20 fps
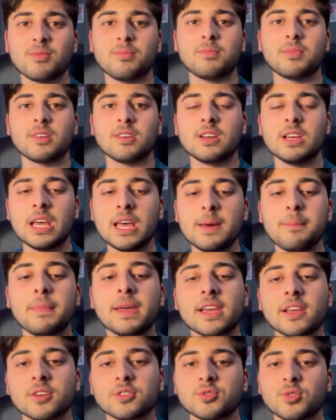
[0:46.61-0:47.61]
but
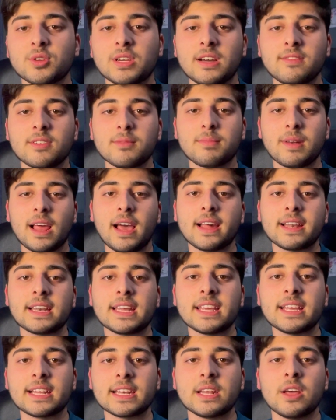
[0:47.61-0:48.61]
making sure you have a plan
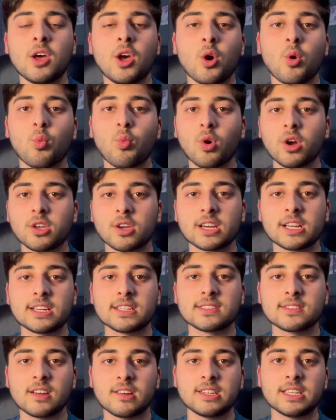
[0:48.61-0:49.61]
in what you're going to
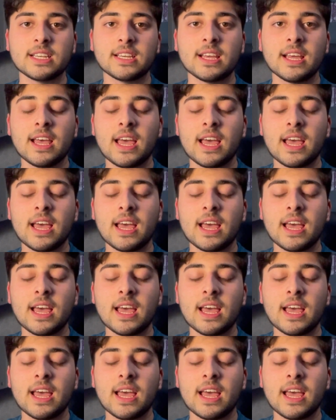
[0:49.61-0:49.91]
study,